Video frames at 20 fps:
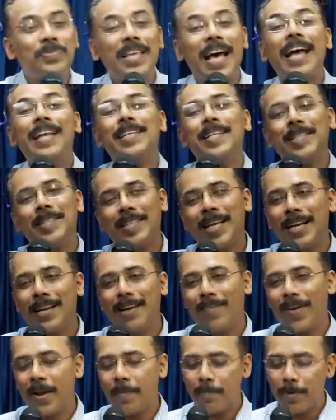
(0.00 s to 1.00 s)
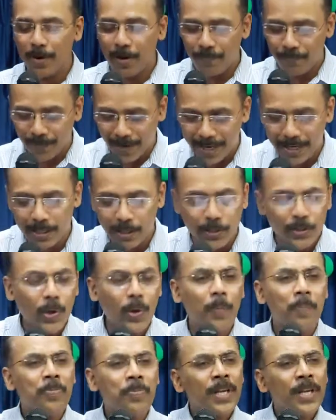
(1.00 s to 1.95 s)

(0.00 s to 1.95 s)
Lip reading: That is the development of nation. So,